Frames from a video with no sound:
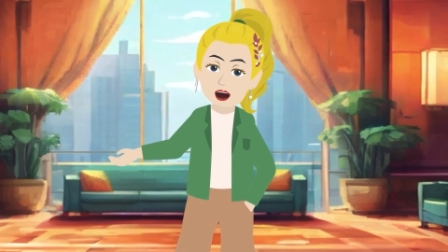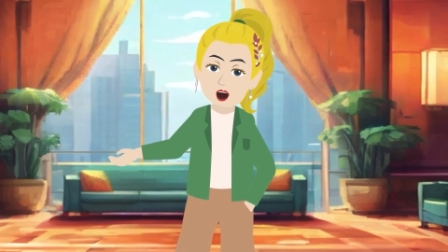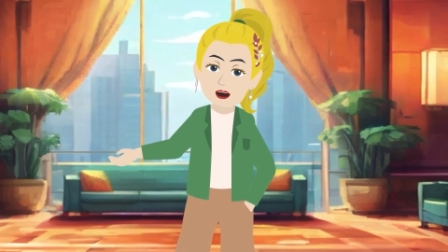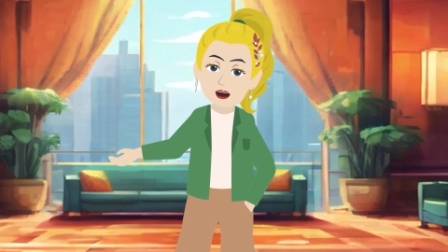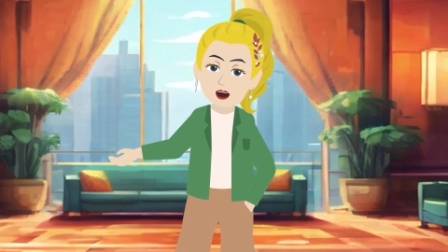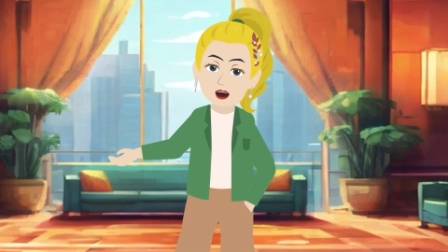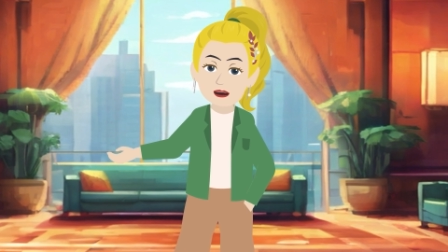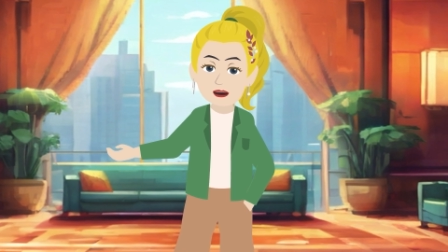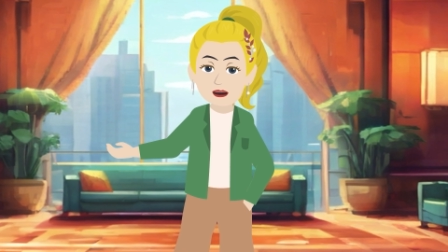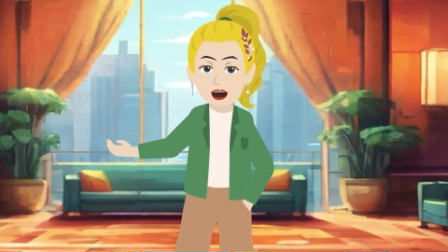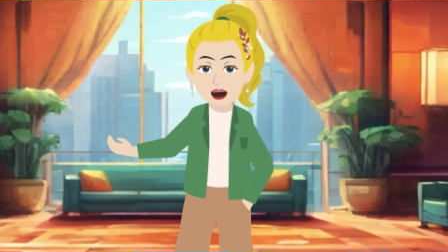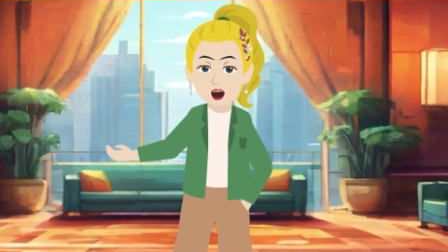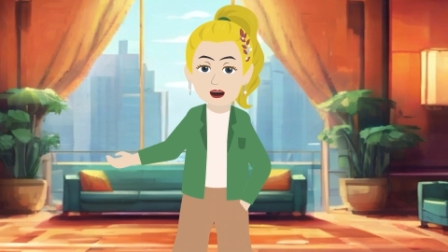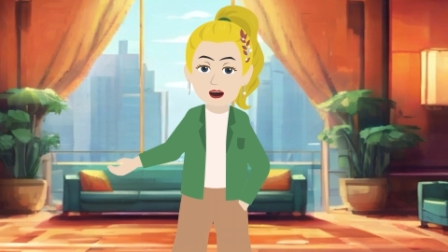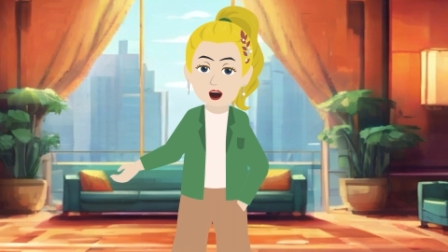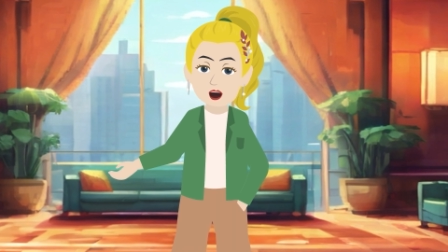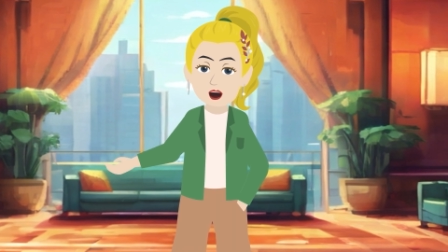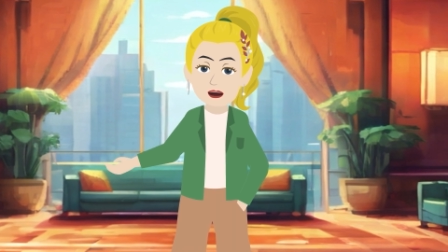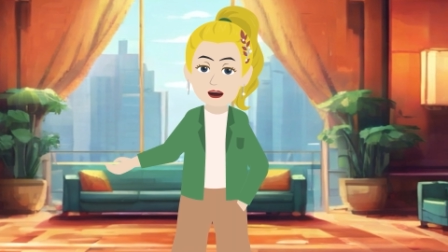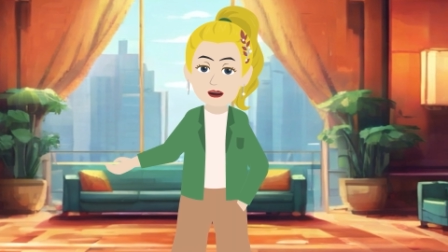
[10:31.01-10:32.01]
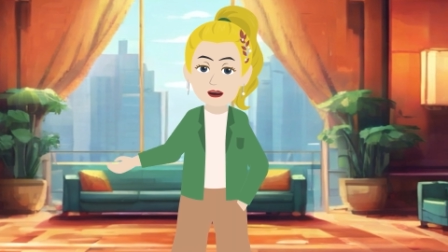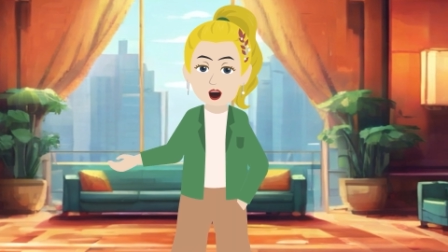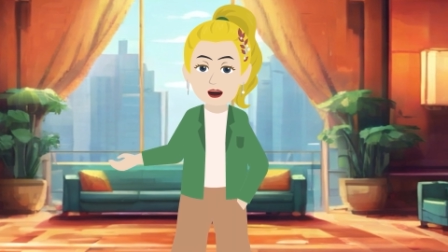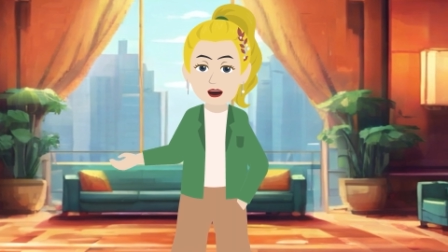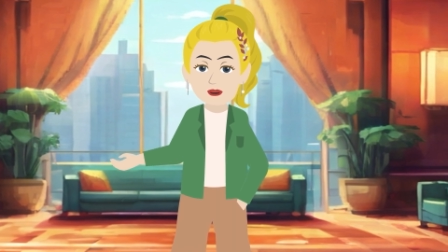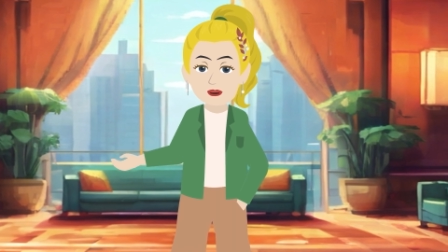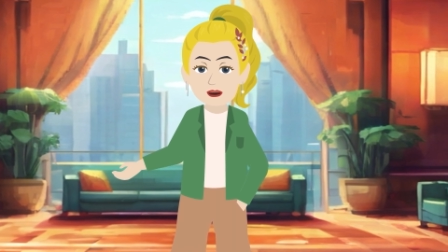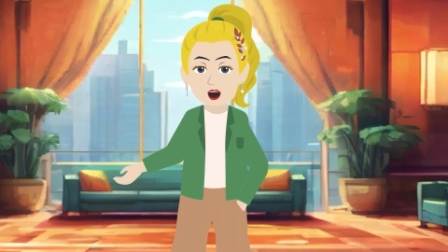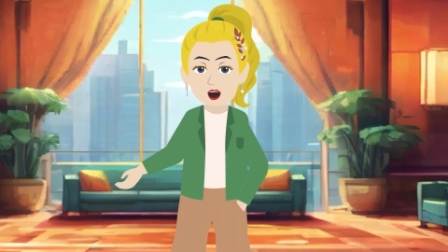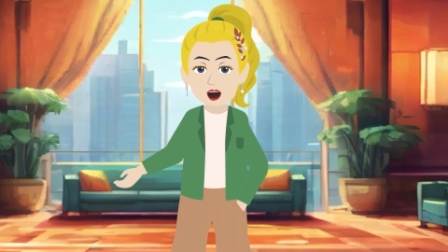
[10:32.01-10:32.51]
really hard in that you've got to
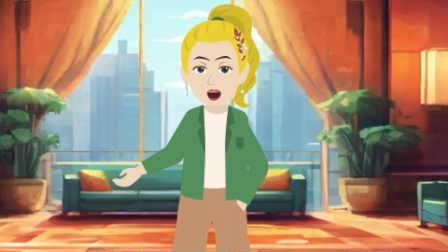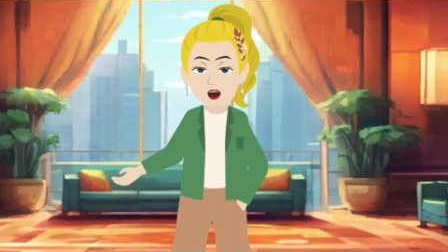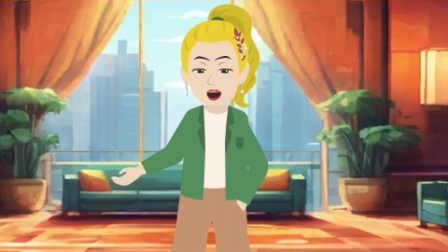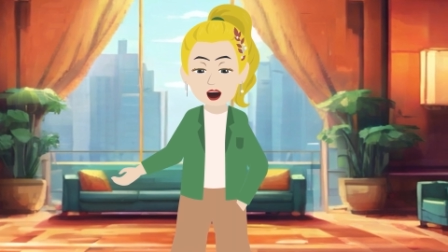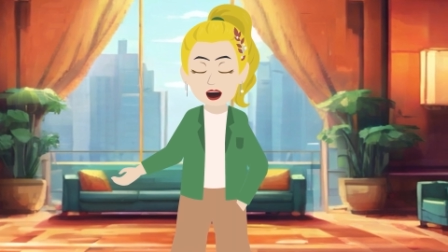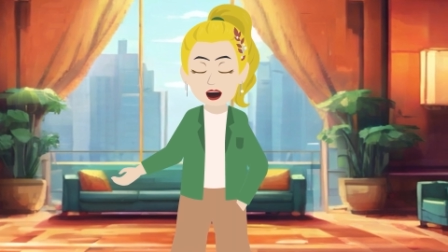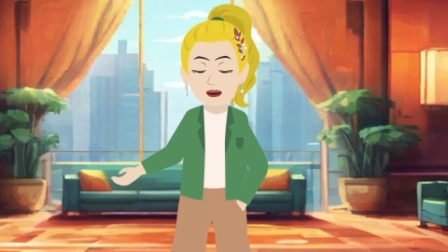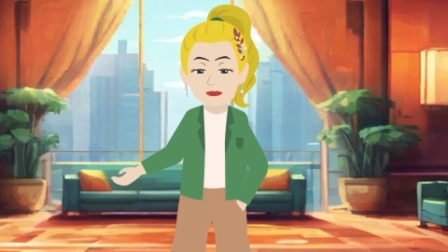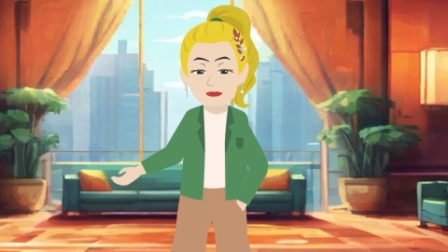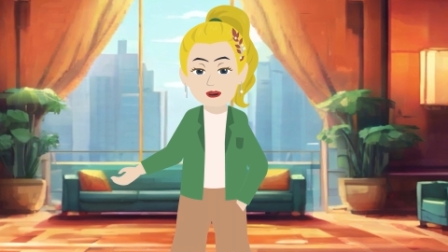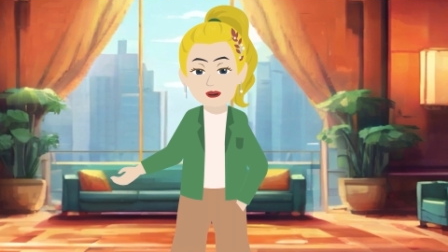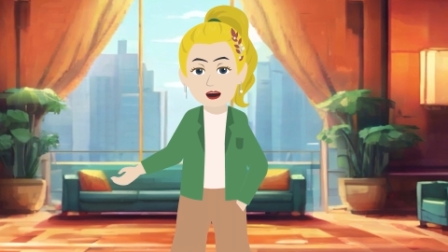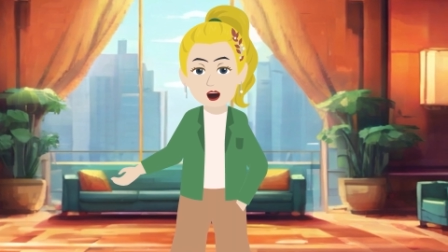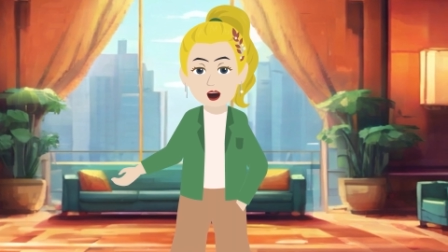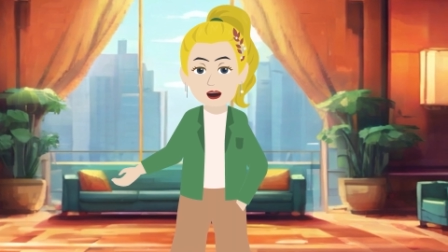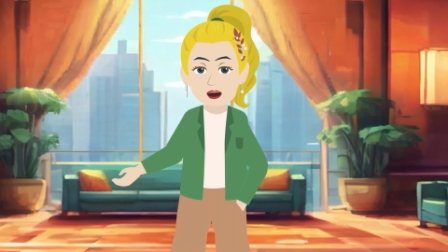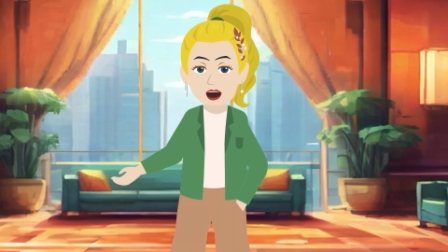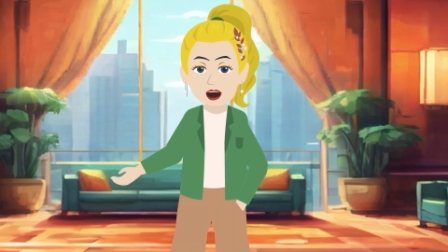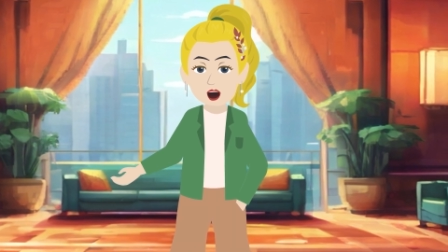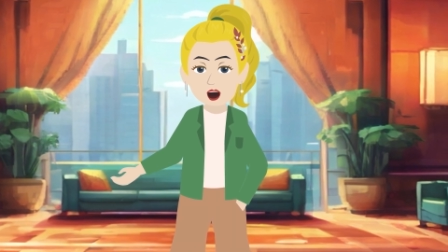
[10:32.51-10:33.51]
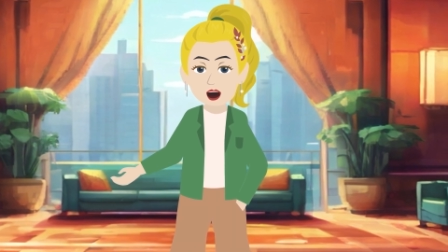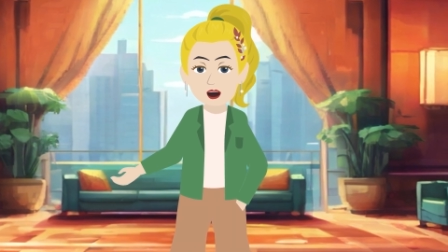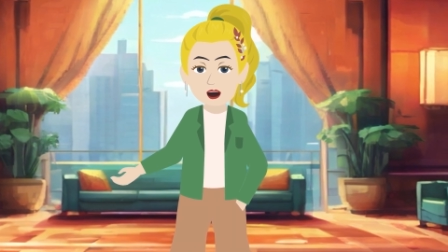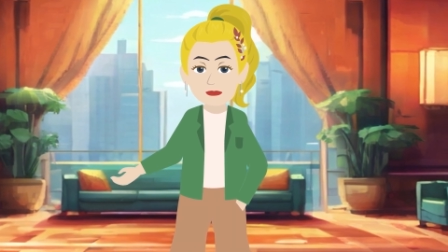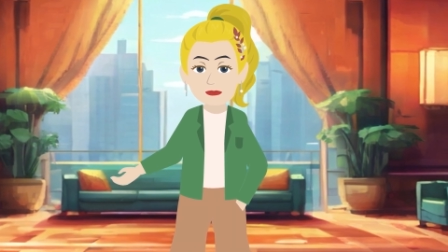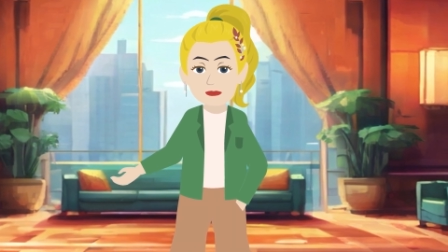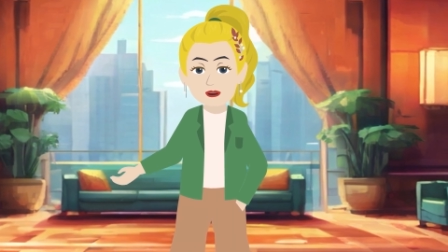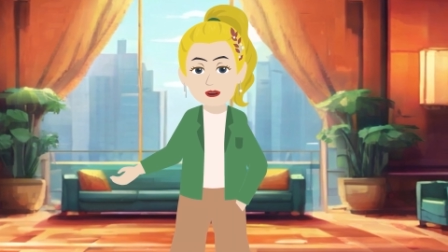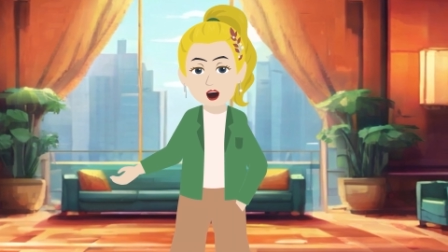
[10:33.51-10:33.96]
figure out what you want